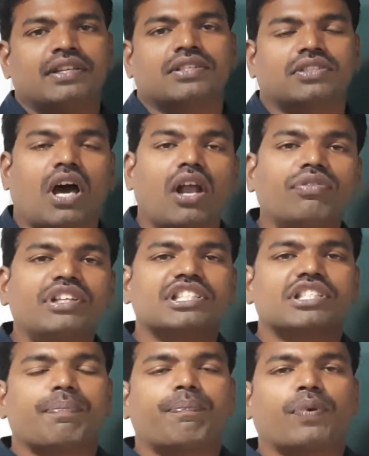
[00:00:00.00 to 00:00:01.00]
solved
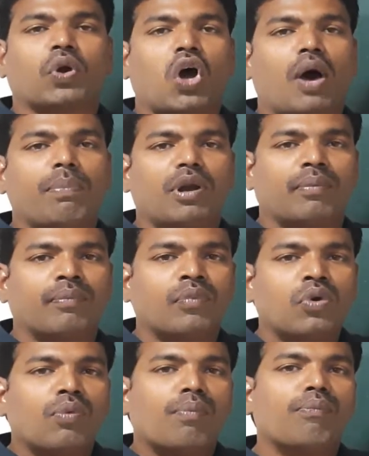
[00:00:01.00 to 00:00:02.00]
this problem
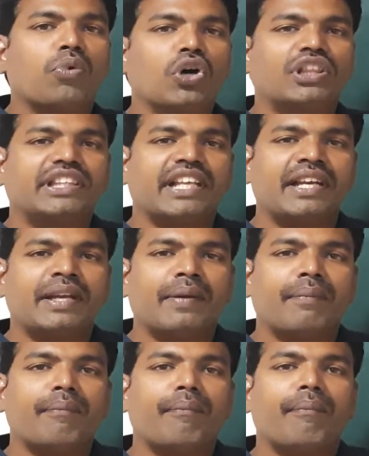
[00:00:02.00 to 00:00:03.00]
both in
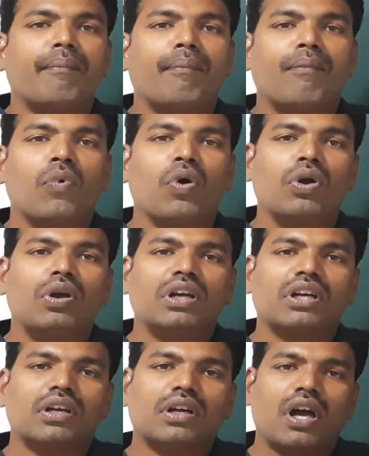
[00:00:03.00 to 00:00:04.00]

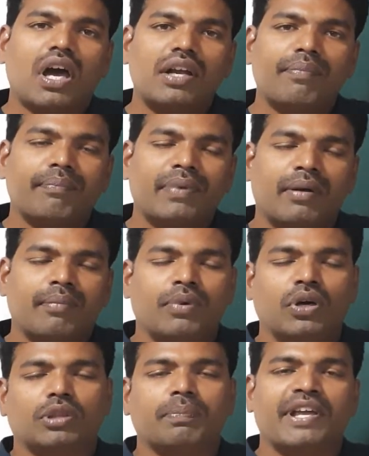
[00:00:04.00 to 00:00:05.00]

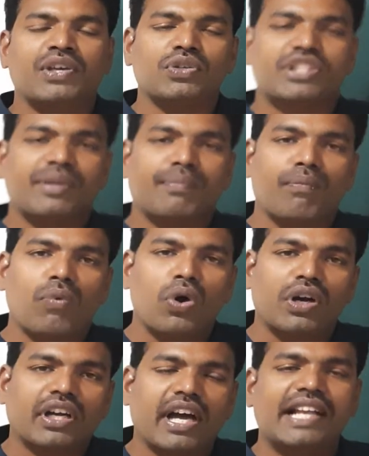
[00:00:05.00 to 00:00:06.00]
both by using
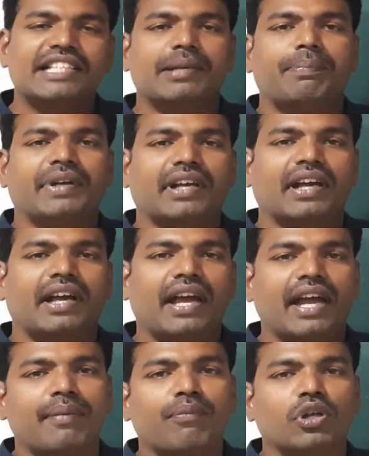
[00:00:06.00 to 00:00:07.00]
mole concept
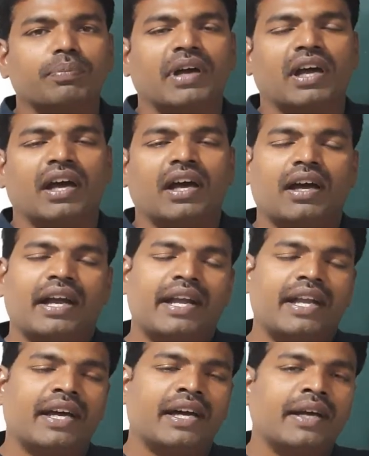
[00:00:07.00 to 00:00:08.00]
and both
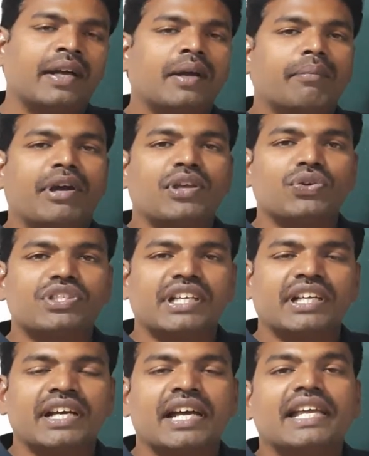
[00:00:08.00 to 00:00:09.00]
by
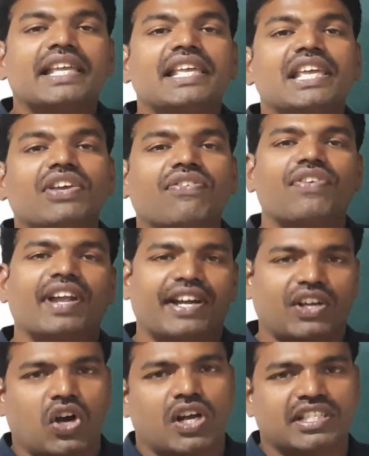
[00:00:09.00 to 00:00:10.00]
using
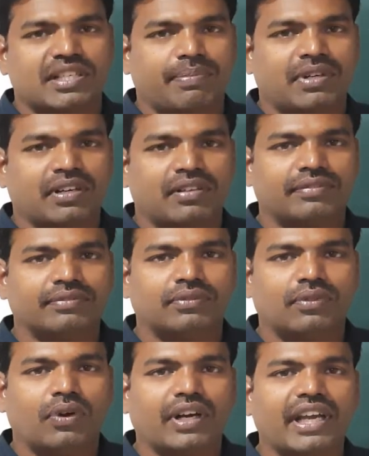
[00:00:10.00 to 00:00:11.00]
equivalent concept.
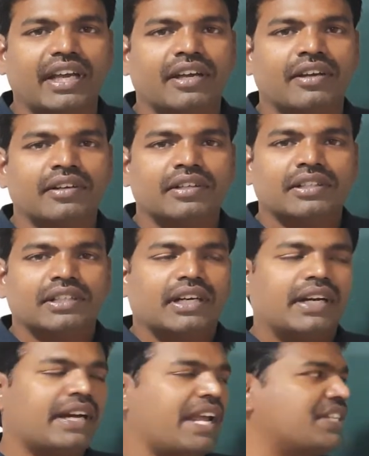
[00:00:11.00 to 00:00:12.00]
Okay,
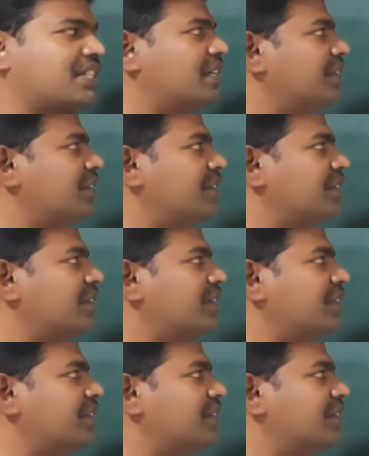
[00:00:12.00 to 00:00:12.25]
right.